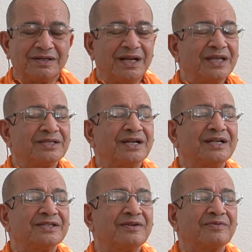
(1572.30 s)
Nature
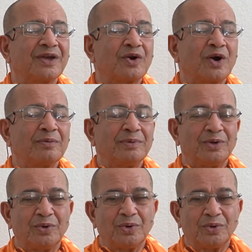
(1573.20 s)
itself cannot be
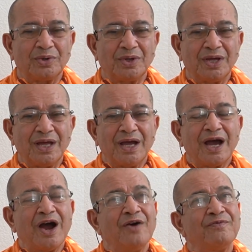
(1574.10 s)
known.
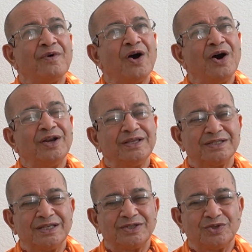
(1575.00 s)
How far is
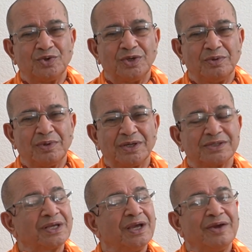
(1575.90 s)
this
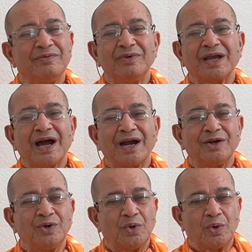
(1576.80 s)
universe? We
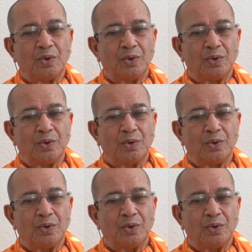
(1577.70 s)
can't know.